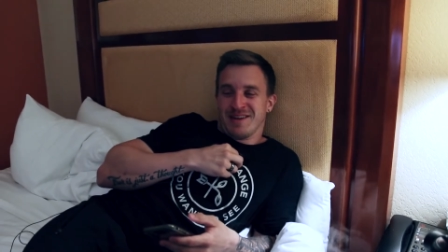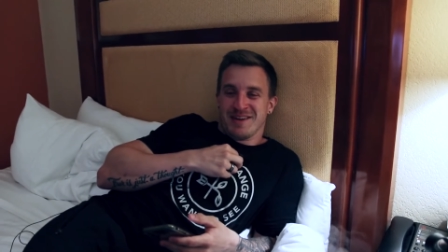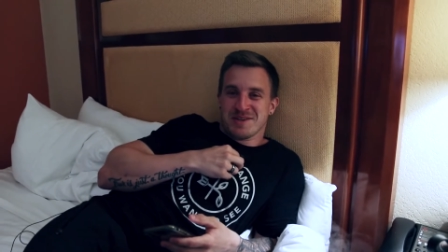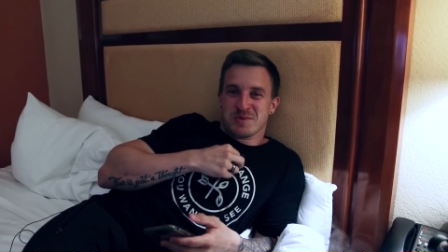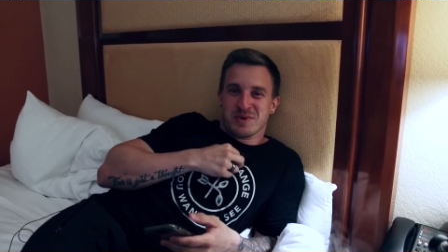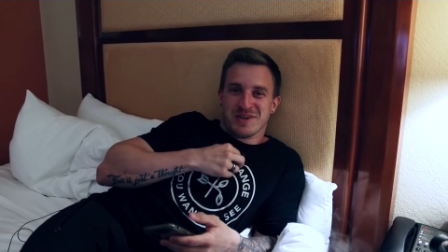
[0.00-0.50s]
It
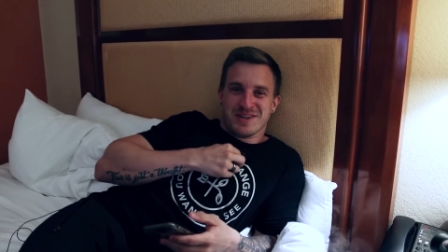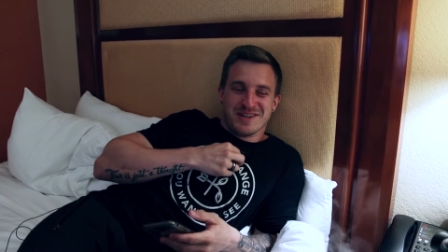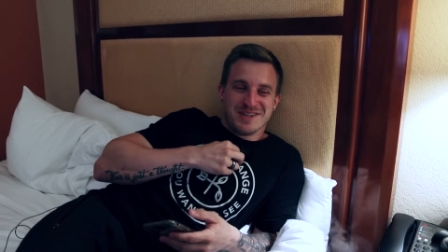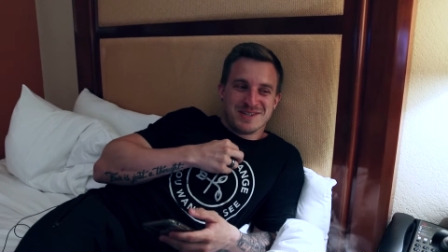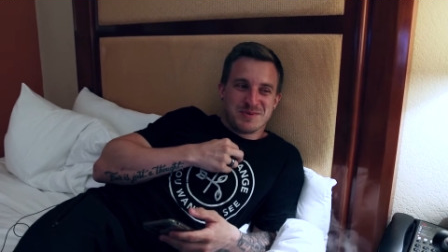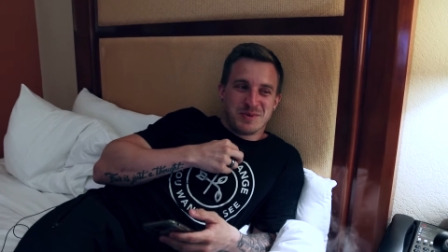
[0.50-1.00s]
is what it
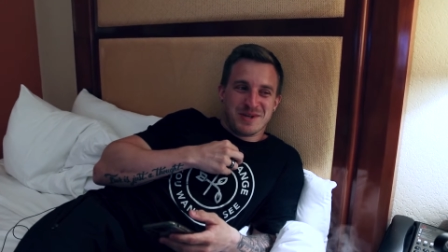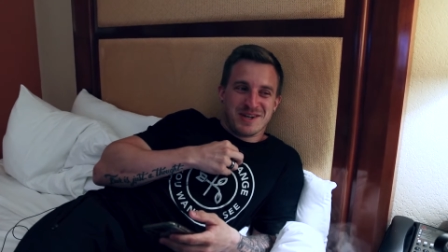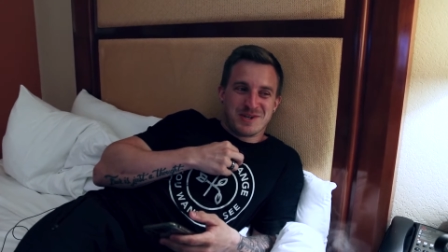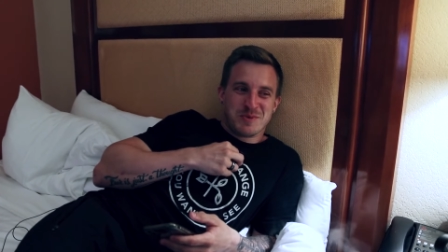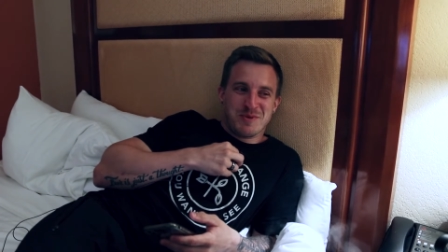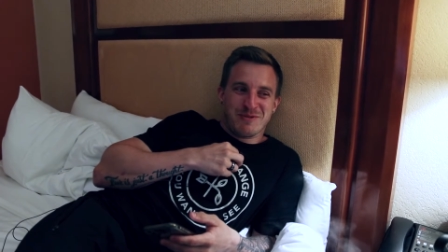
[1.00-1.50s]
is, but
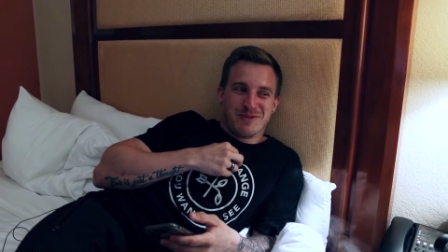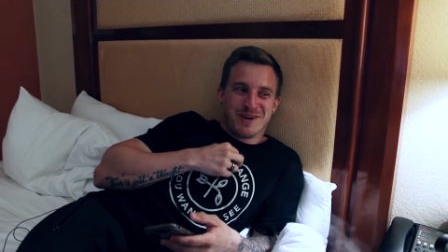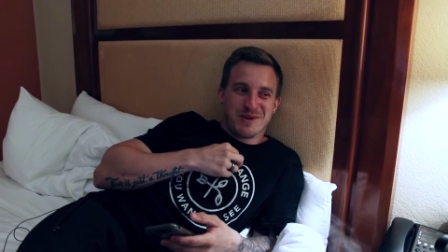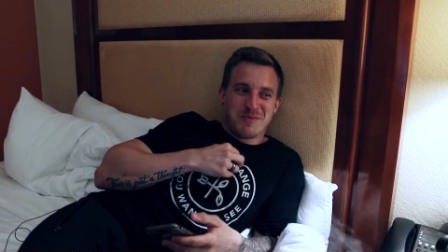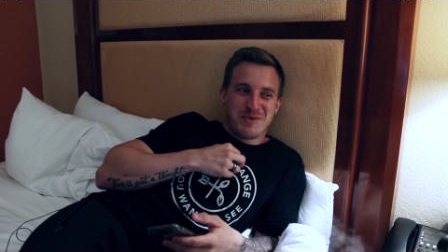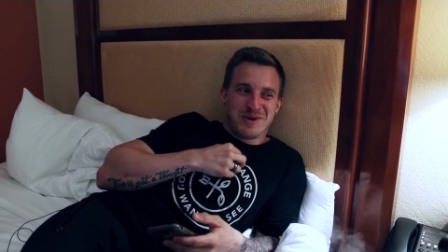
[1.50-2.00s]
I should be
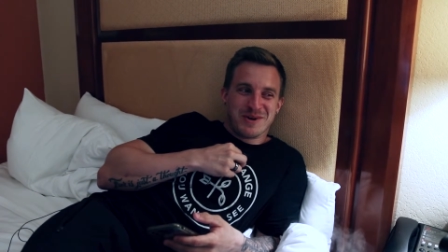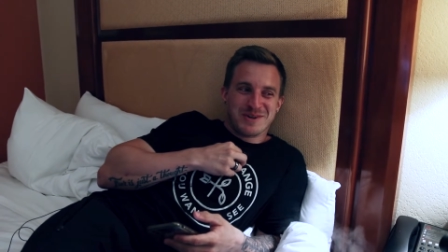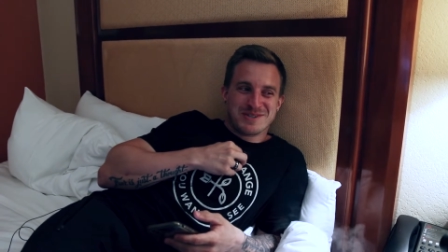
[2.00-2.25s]
fine tomorrow,